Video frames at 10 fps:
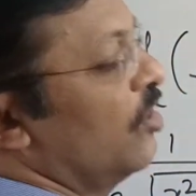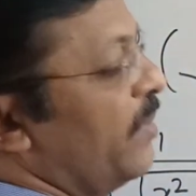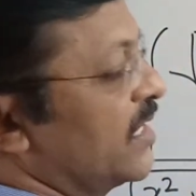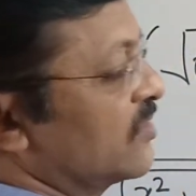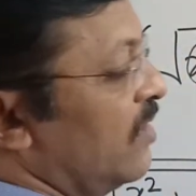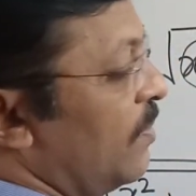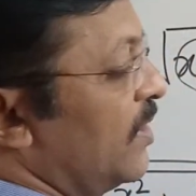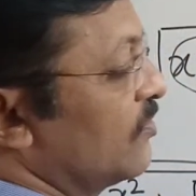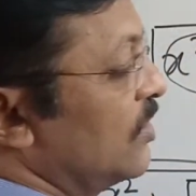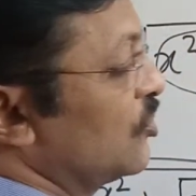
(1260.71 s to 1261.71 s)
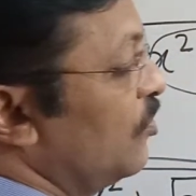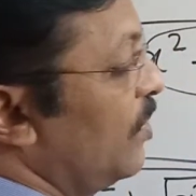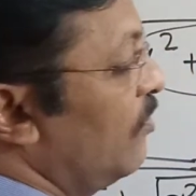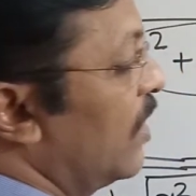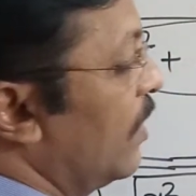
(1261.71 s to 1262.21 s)
of x square plus 1 should be
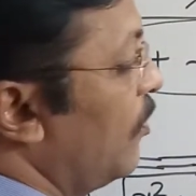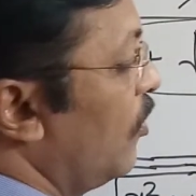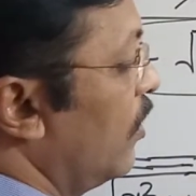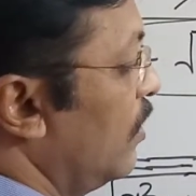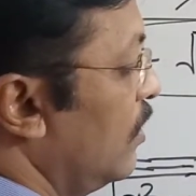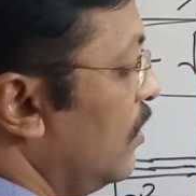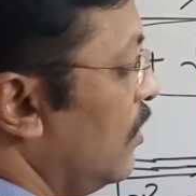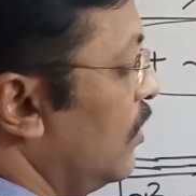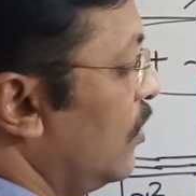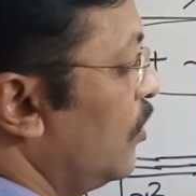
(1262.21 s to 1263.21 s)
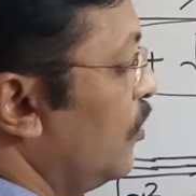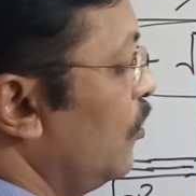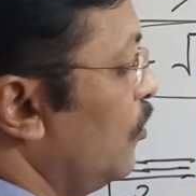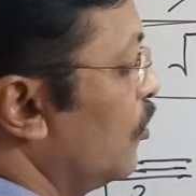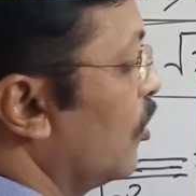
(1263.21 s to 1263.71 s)
1 upon 2 root